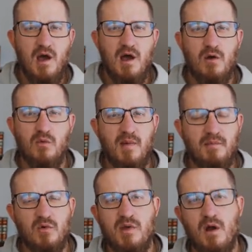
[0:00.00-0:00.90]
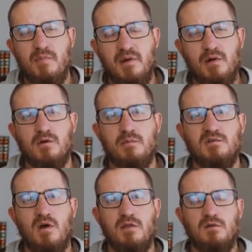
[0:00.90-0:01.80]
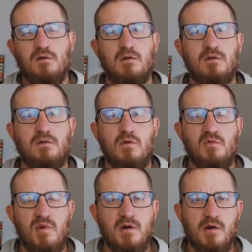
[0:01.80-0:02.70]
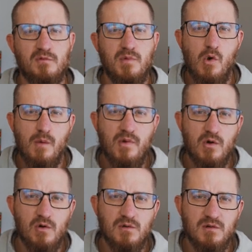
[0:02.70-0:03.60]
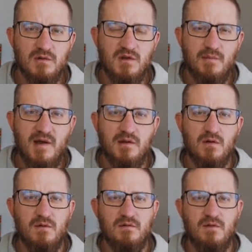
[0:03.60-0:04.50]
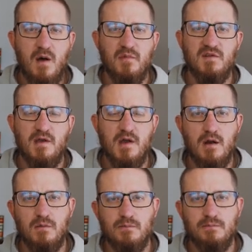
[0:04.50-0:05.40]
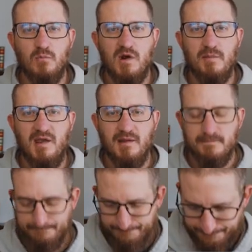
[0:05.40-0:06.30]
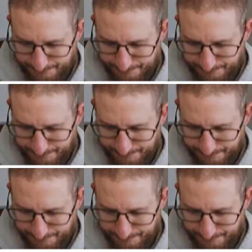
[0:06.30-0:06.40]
Uh, remember, we are pilgrims on this earth. So peregrinos poco a poco, little by little. Vamos a llegar. We're going to make it.